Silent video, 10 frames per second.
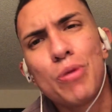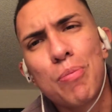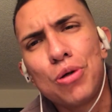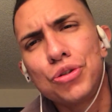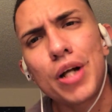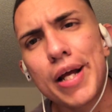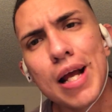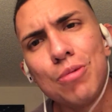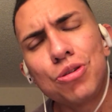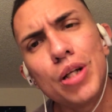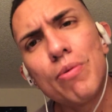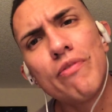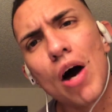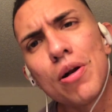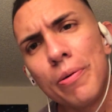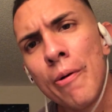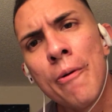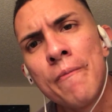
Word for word: the person I am today without him.